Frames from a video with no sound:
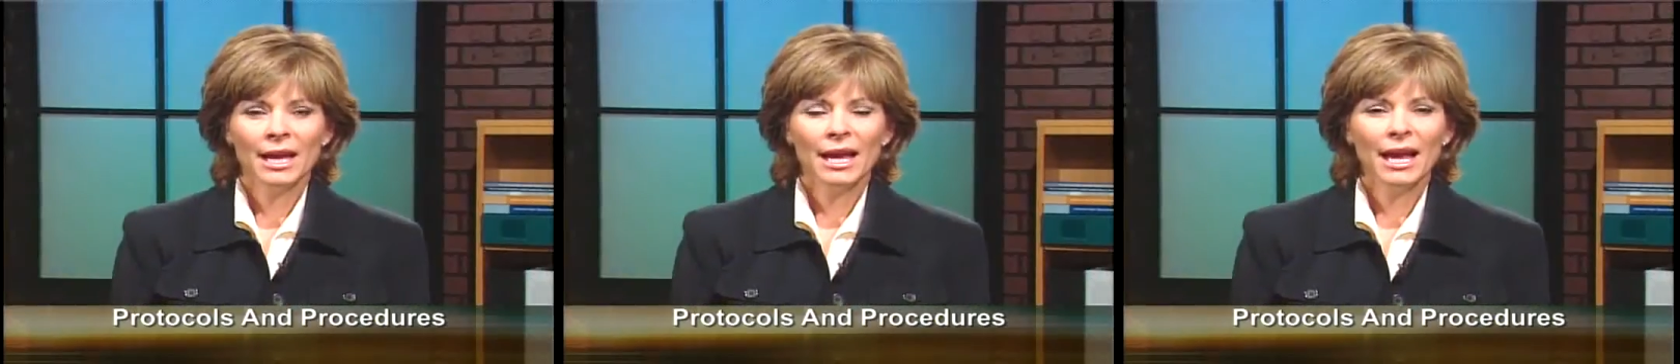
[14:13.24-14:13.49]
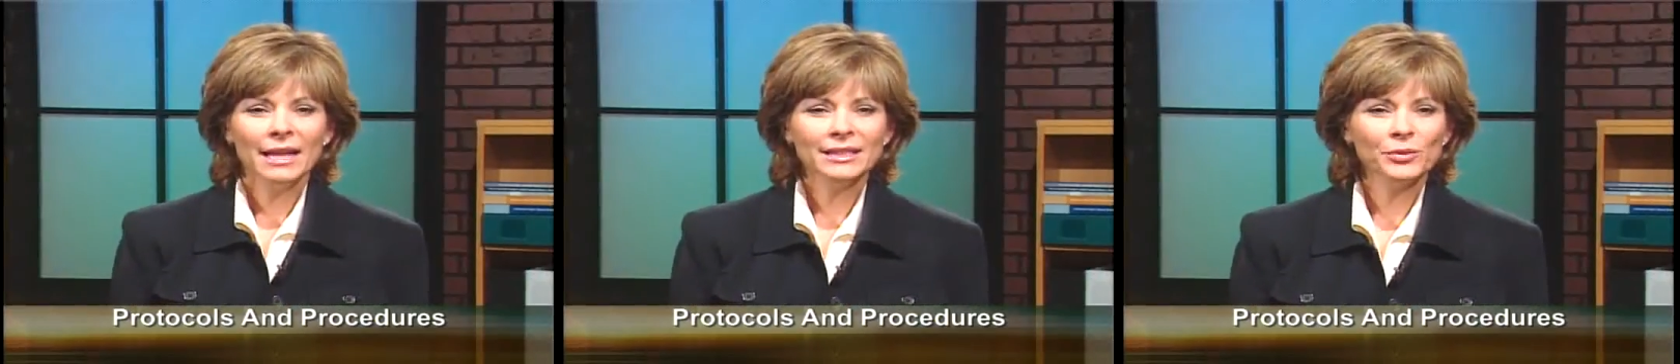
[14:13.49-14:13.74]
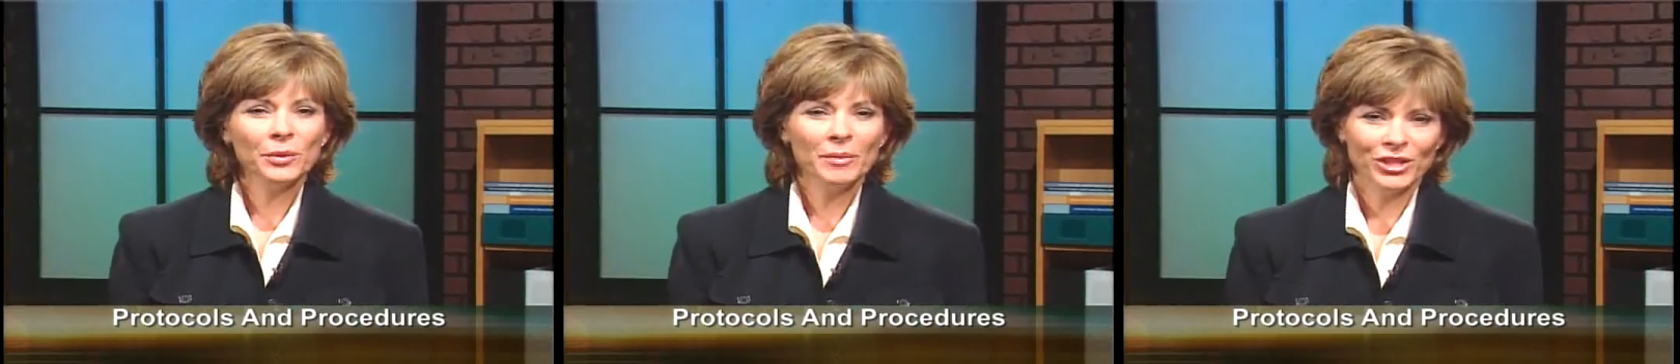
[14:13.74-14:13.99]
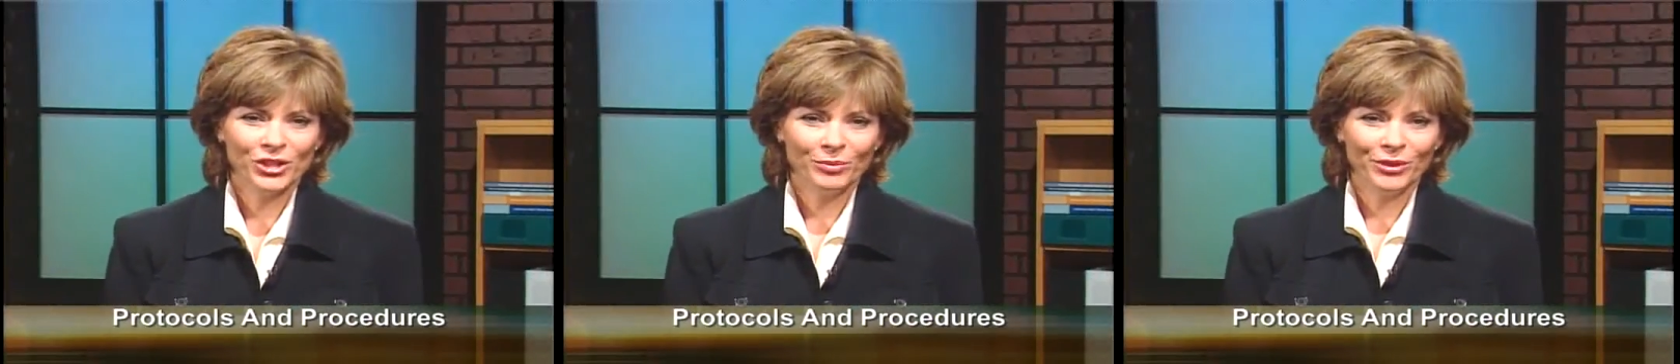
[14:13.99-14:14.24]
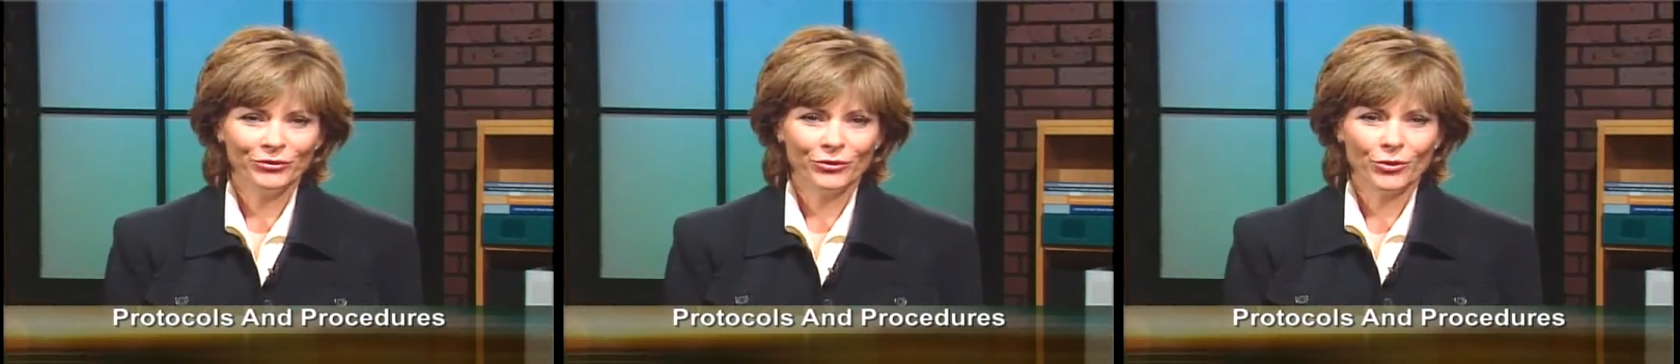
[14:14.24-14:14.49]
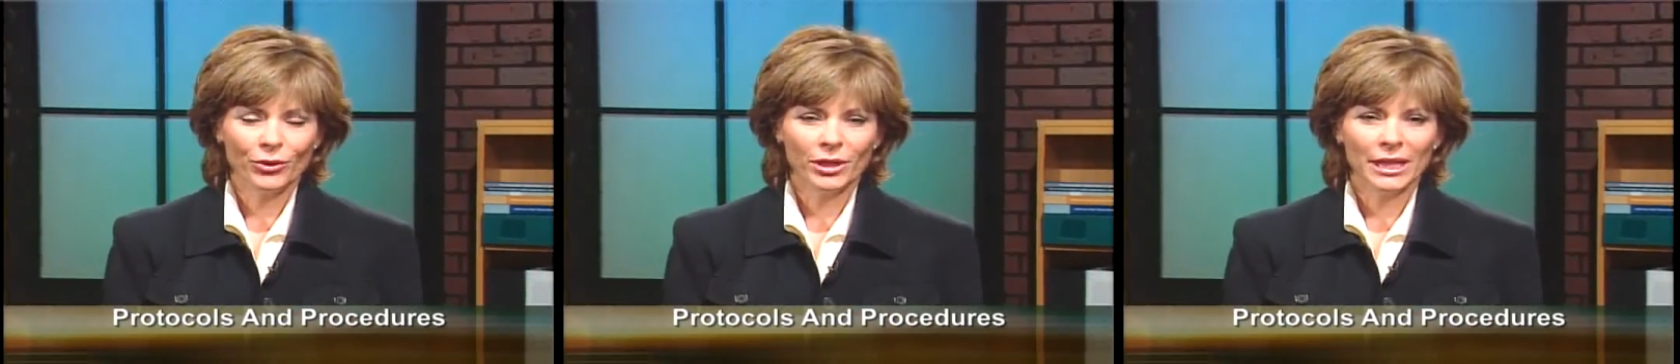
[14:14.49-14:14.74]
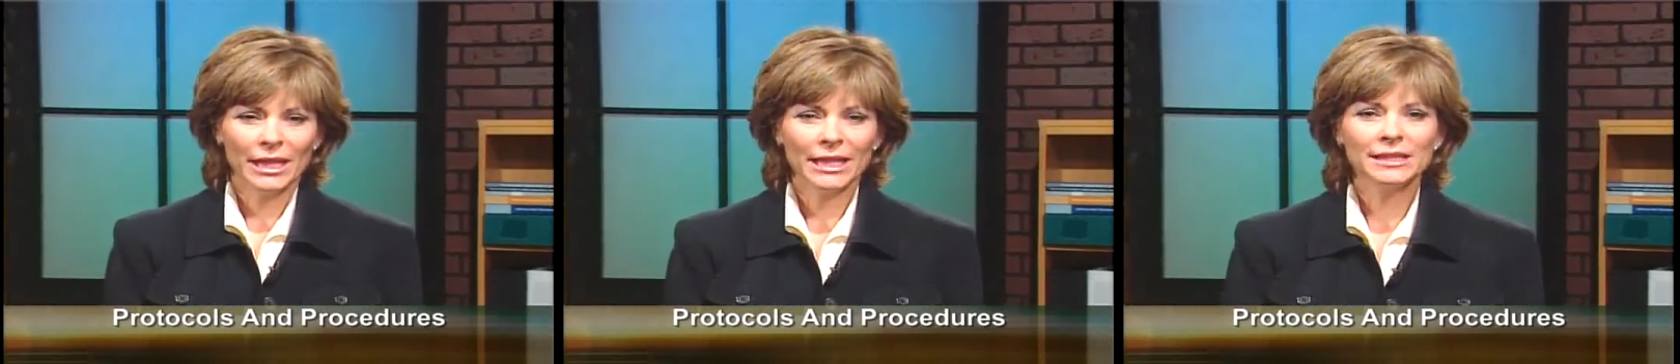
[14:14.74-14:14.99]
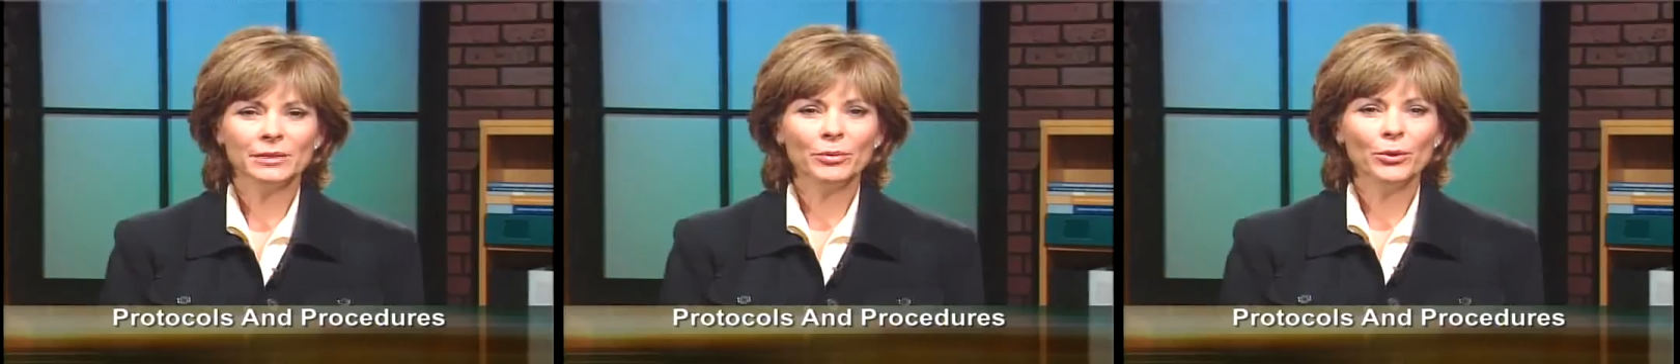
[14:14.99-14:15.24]
As we mentioned before,
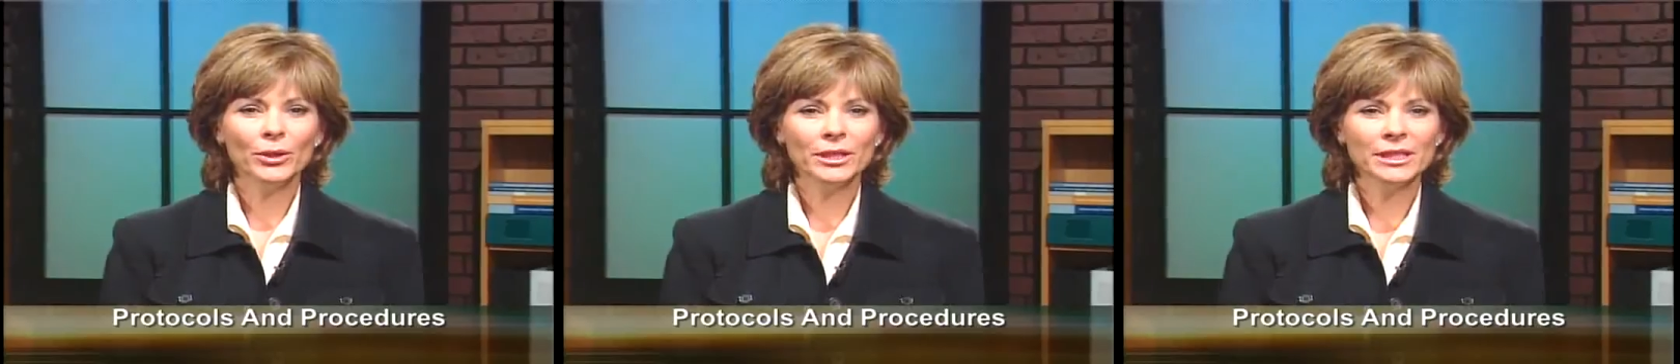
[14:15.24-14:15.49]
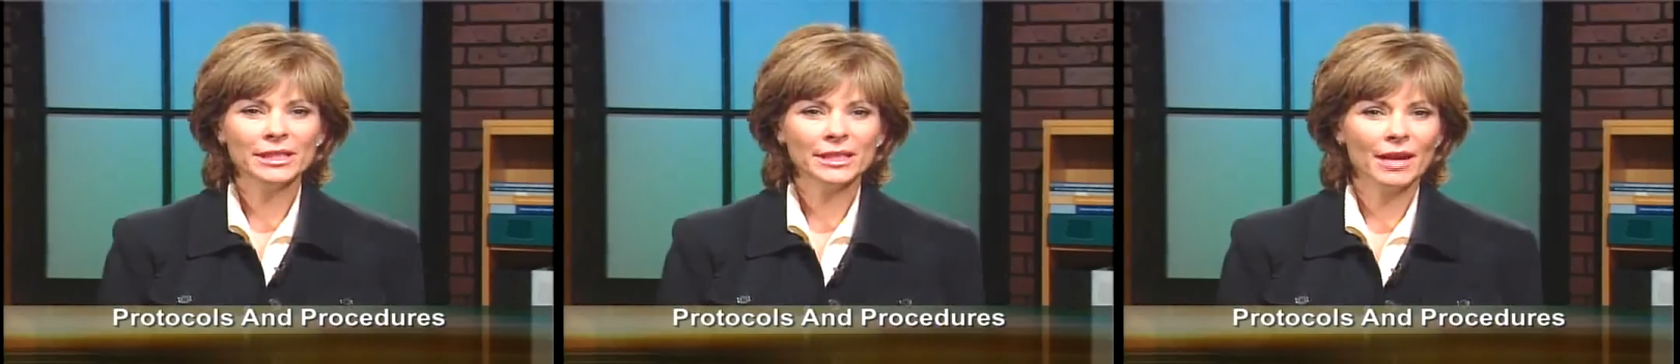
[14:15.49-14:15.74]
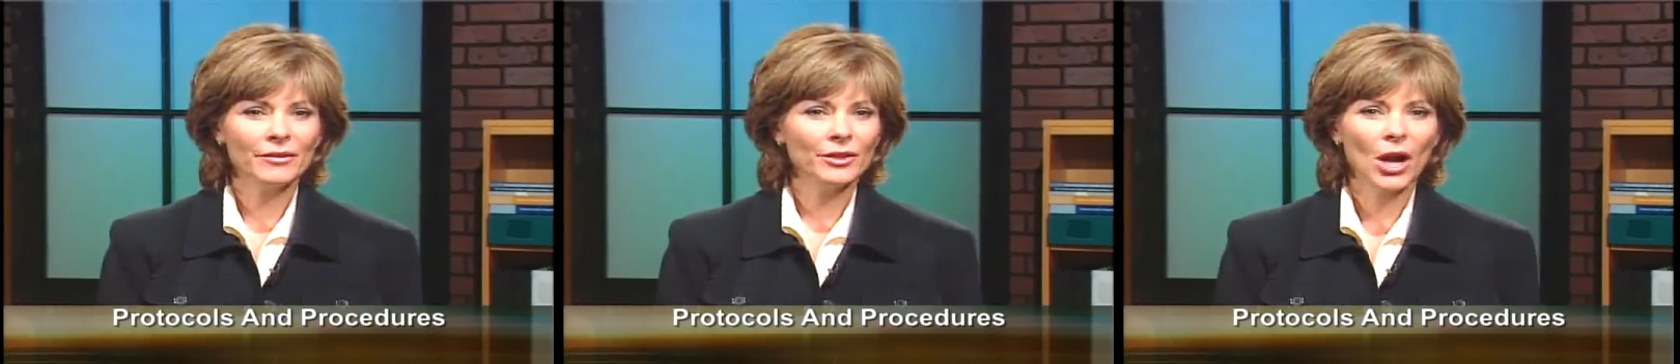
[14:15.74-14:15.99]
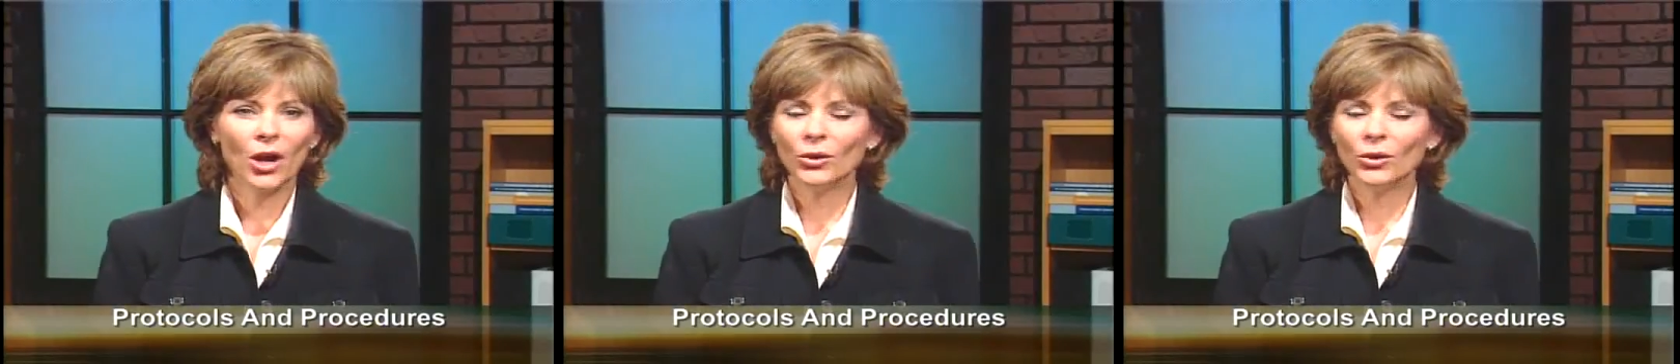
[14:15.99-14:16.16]
it's important to cover